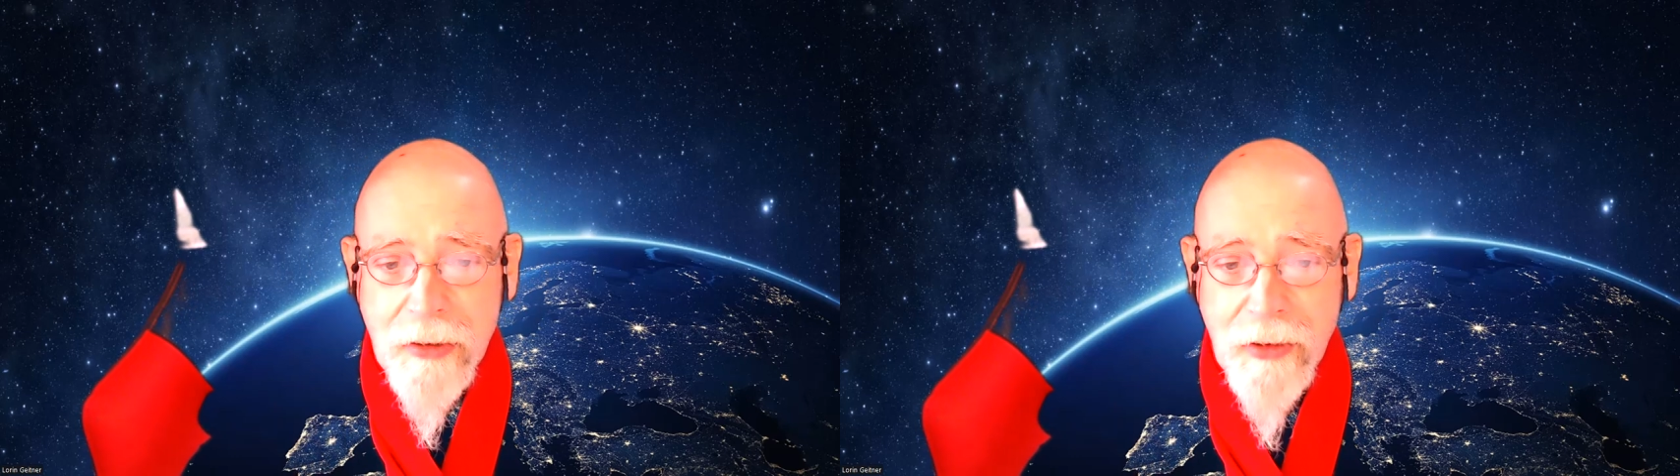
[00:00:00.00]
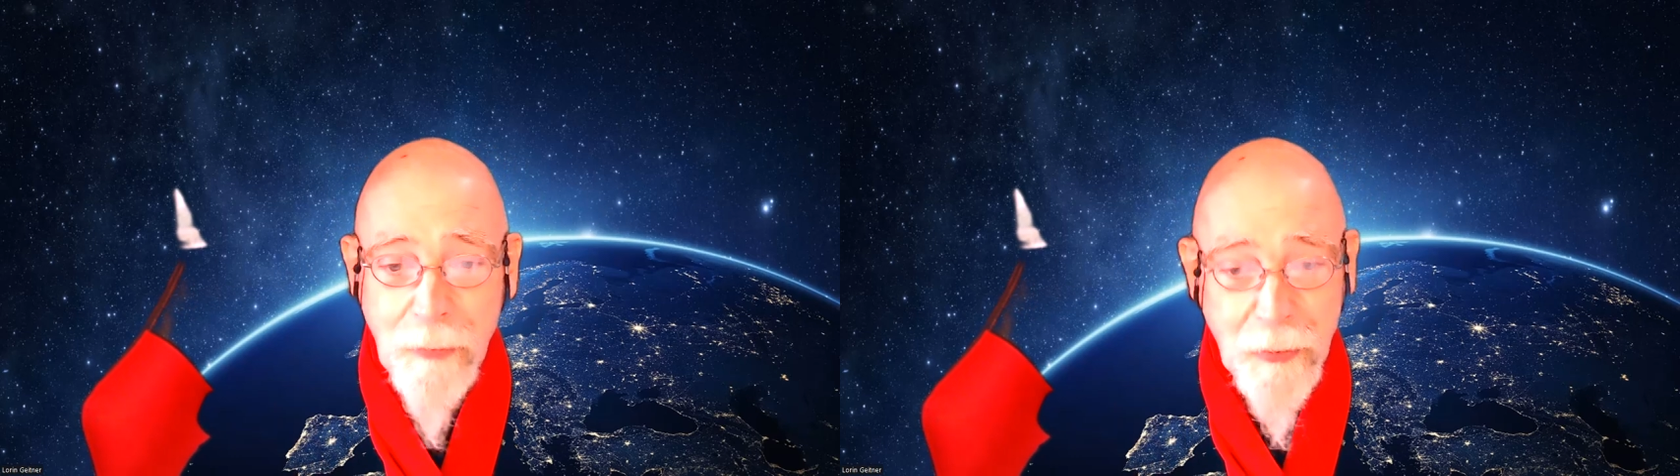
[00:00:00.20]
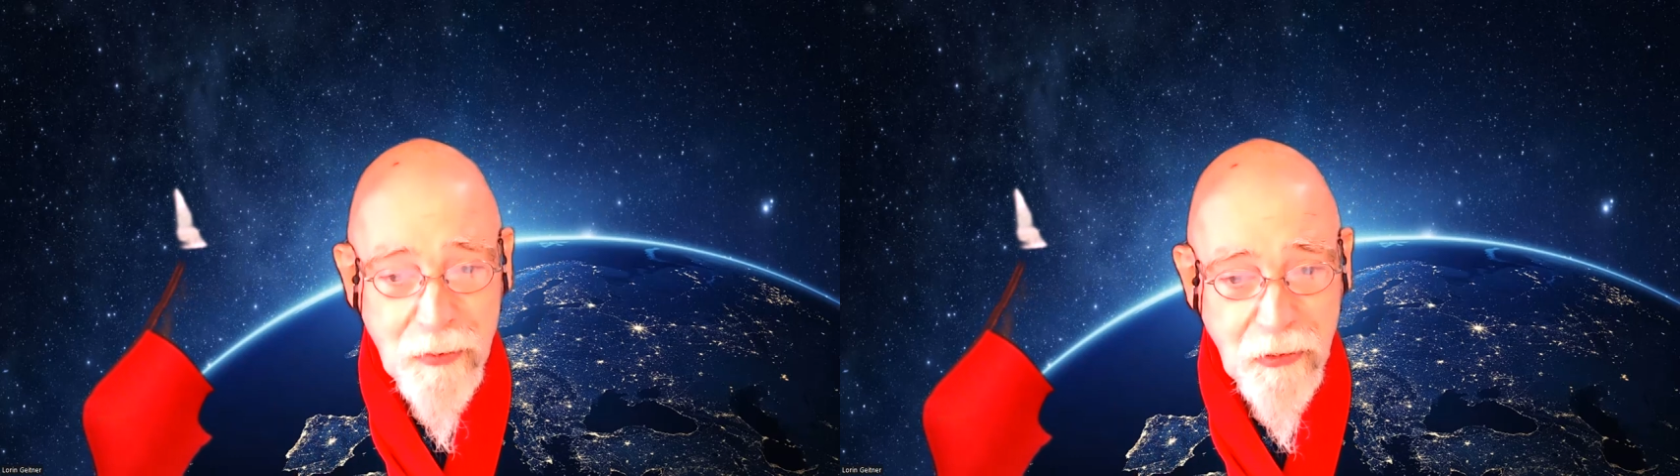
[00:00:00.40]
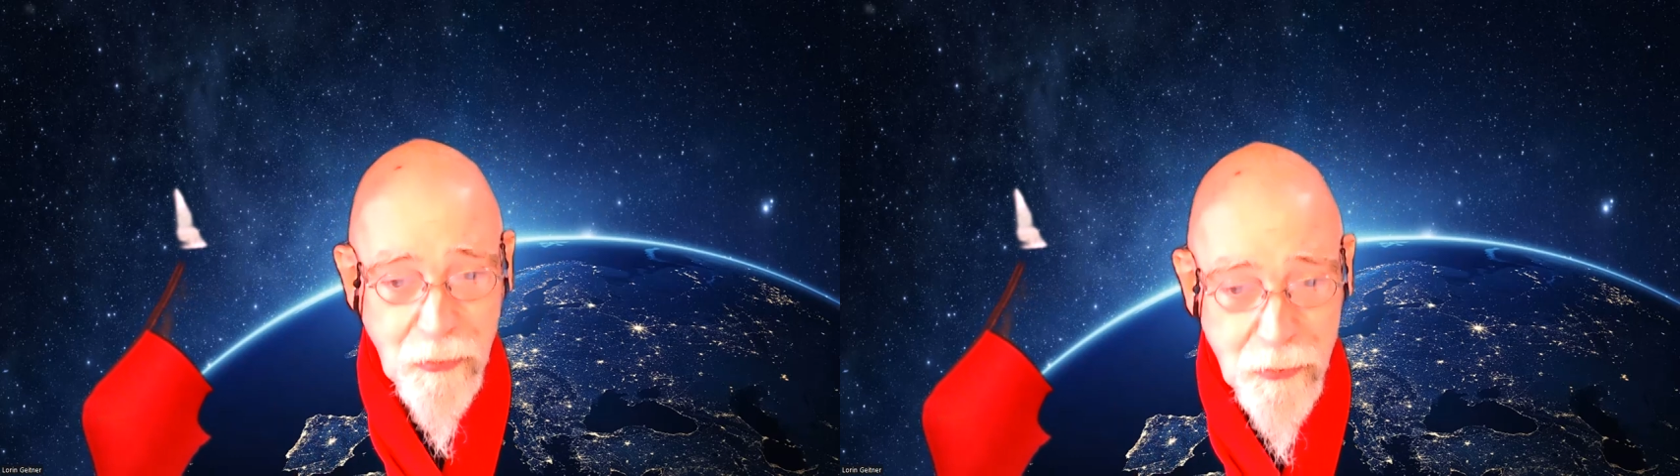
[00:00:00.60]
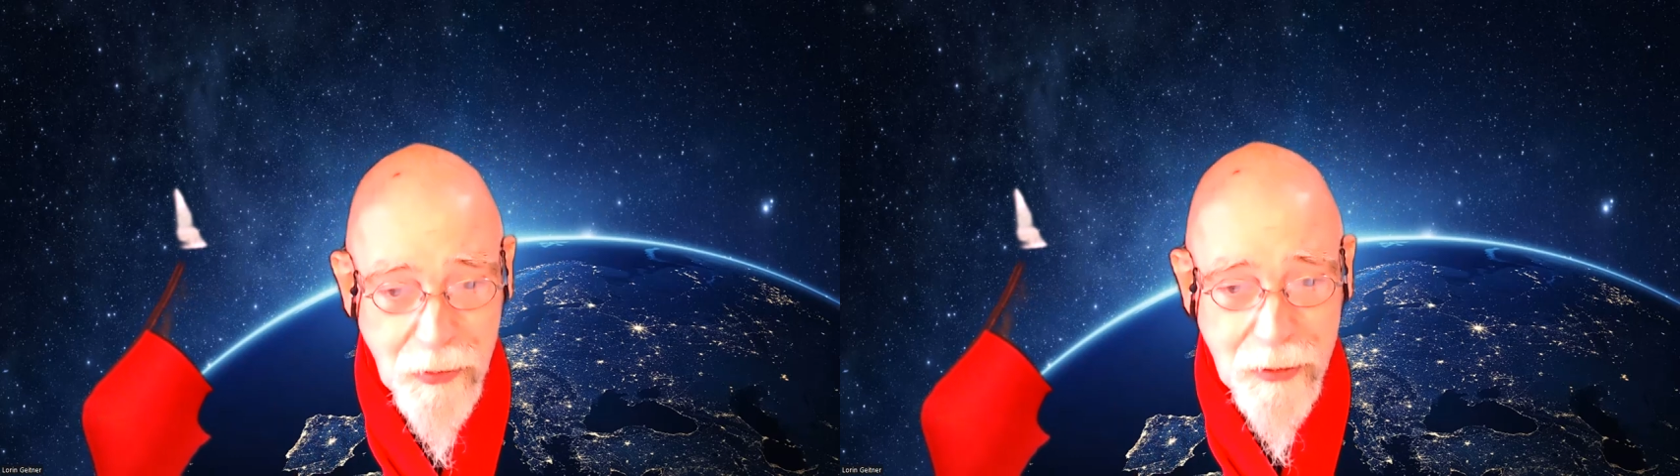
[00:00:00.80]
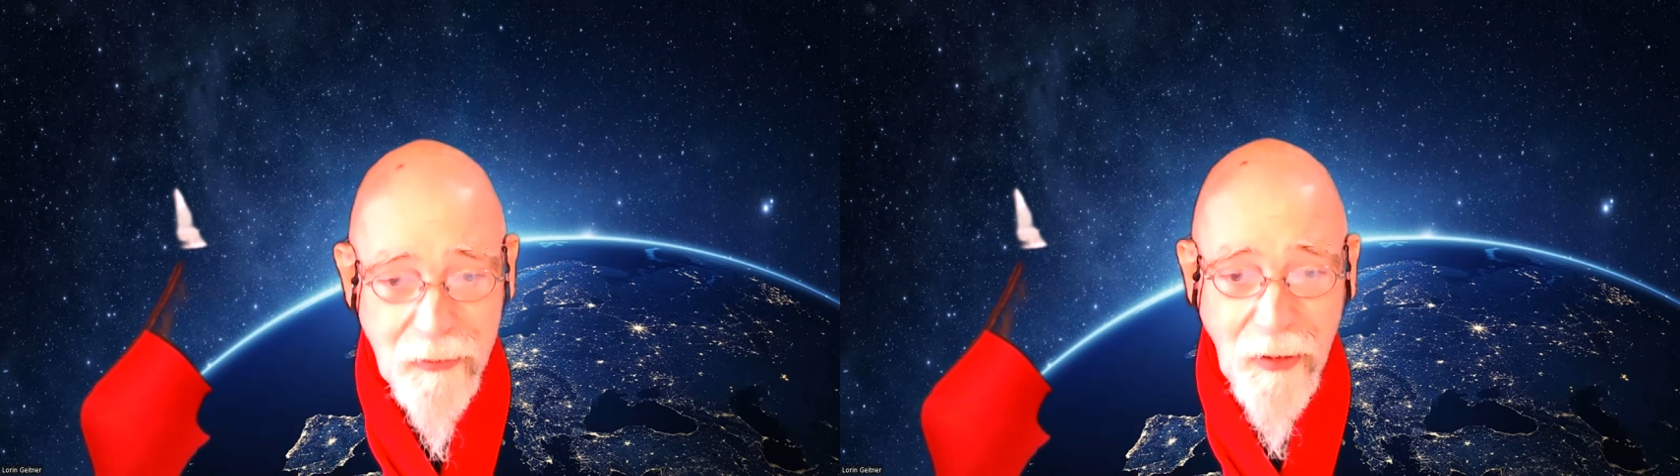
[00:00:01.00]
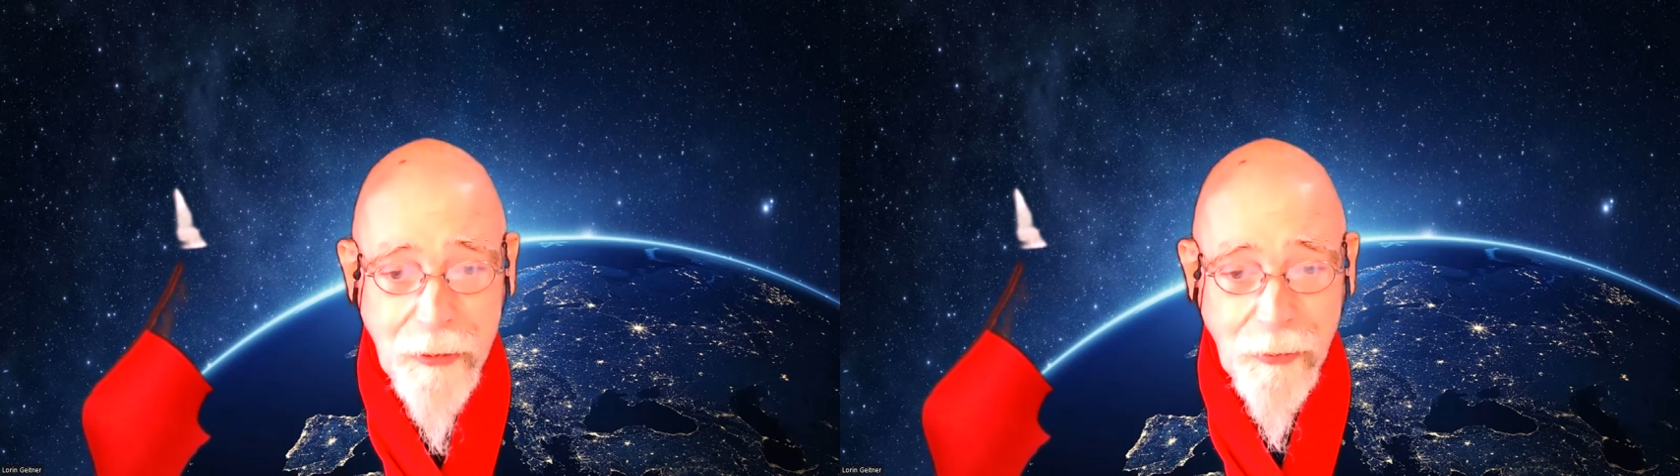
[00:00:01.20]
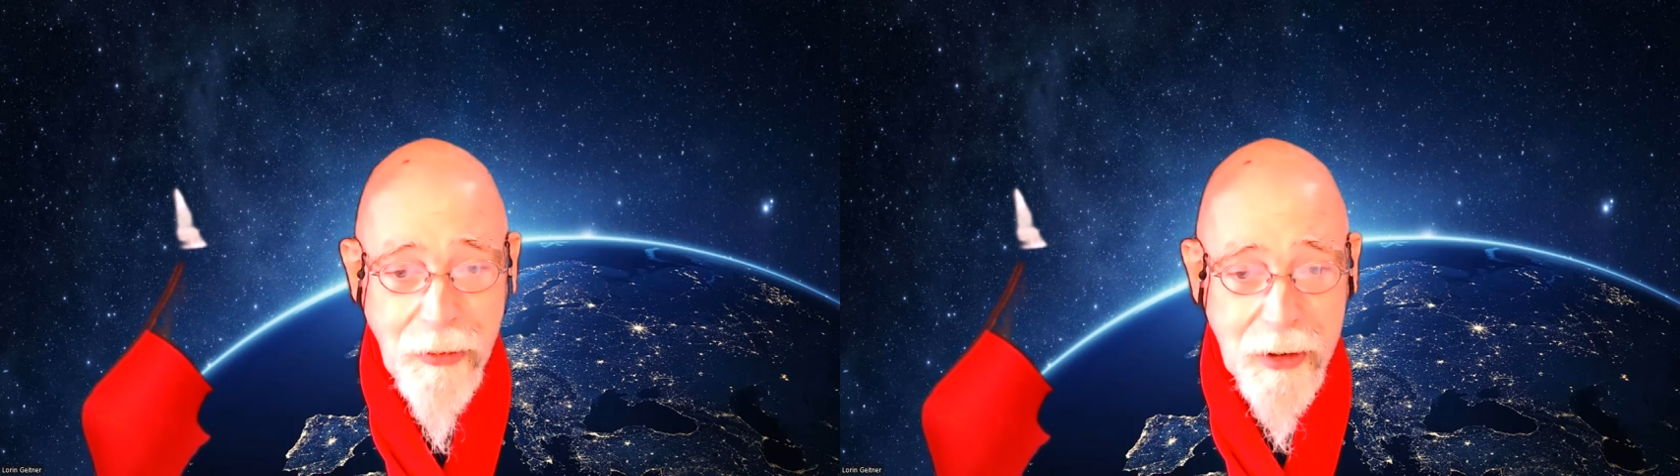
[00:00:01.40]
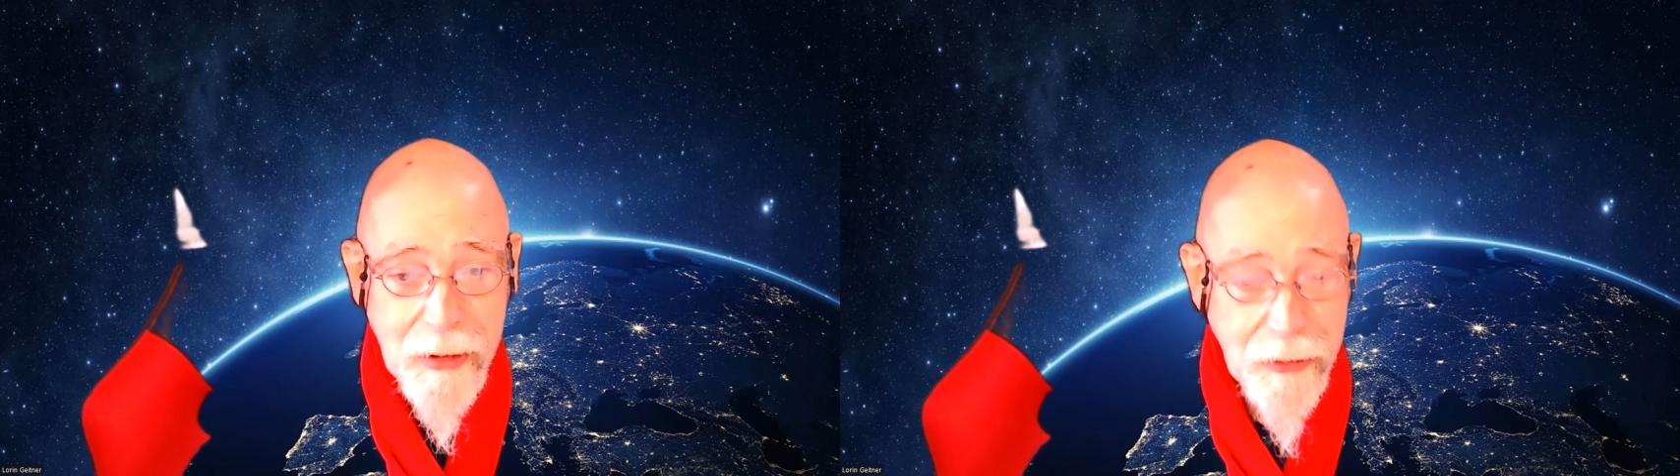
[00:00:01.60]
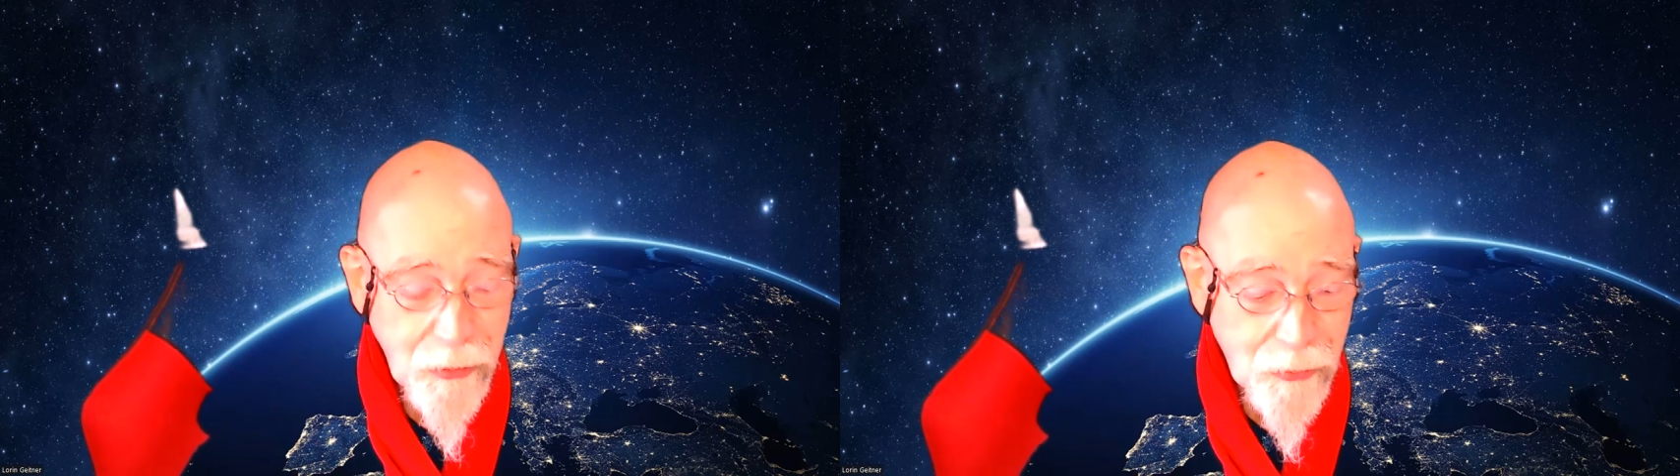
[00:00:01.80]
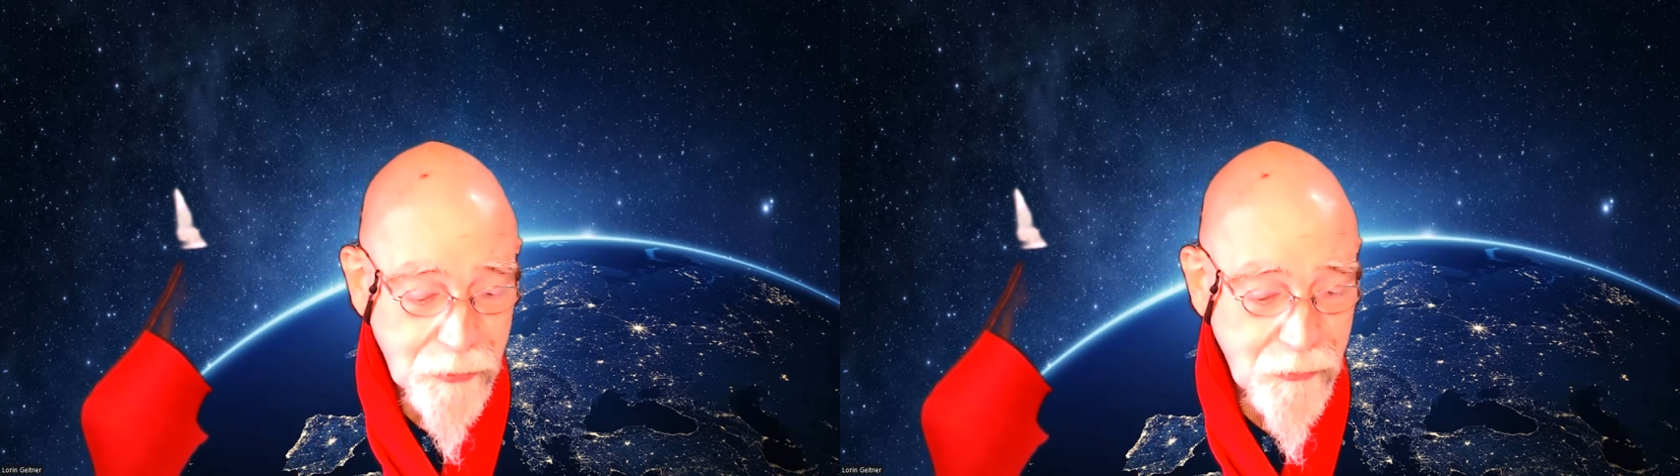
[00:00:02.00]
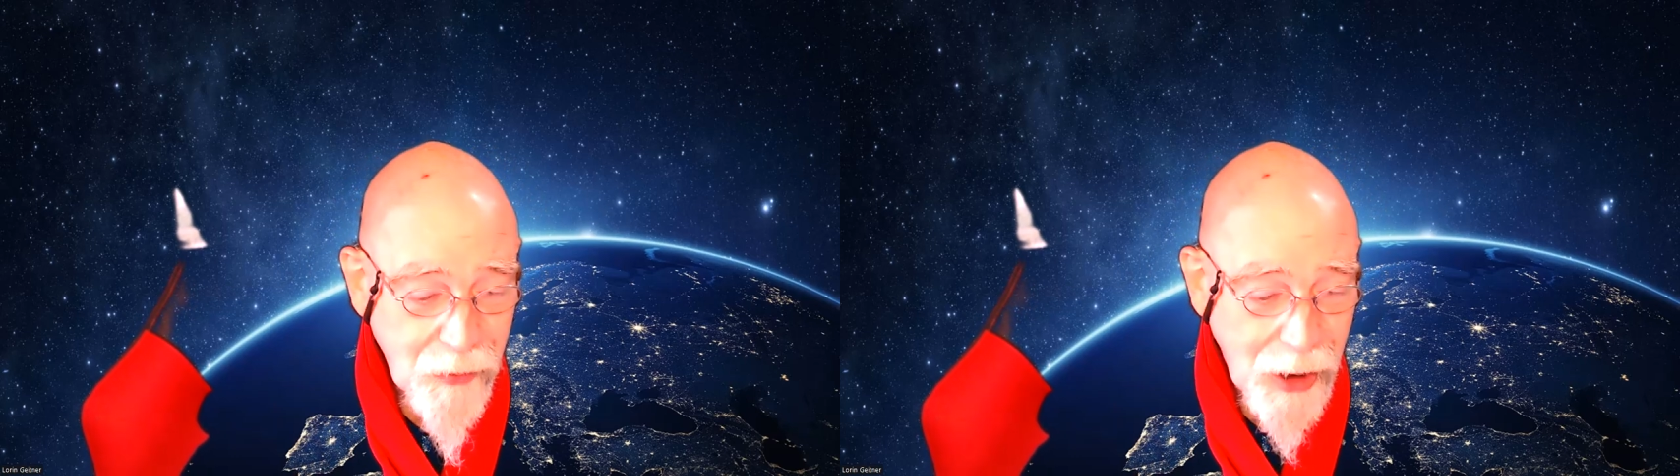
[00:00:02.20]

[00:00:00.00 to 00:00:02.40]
The Buddhist sutras, I don't think your